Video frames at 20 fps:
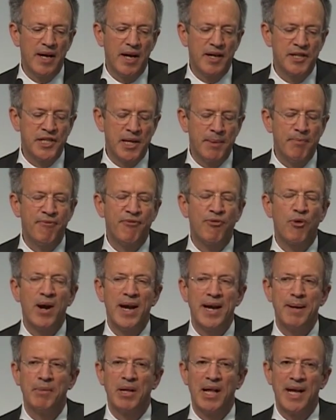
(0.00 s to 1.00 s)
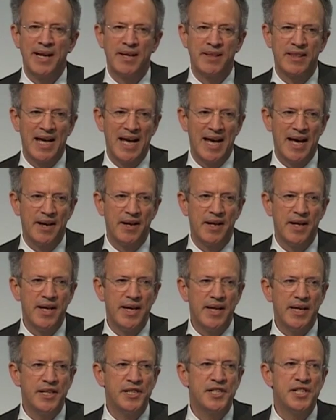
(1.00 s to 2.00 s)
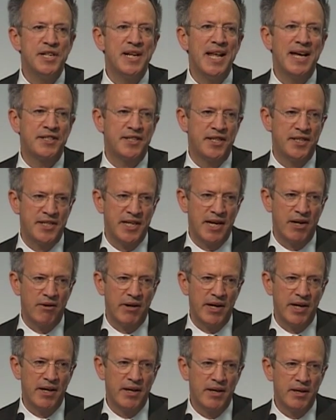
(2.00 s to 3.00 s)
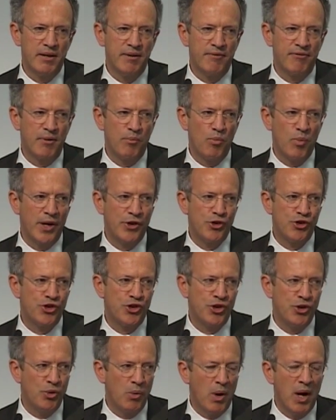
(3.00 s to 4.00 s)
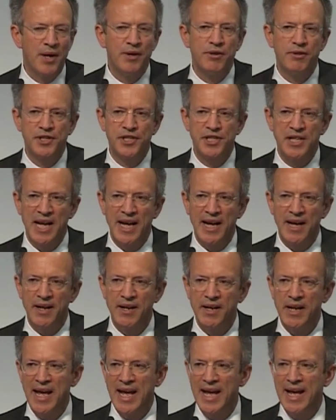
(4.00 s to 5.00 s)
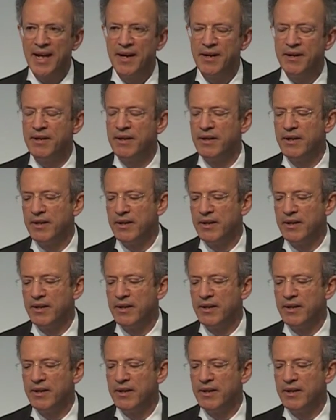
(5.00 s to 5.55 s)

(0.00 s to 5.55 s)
some frame like that is necessary from which to understand and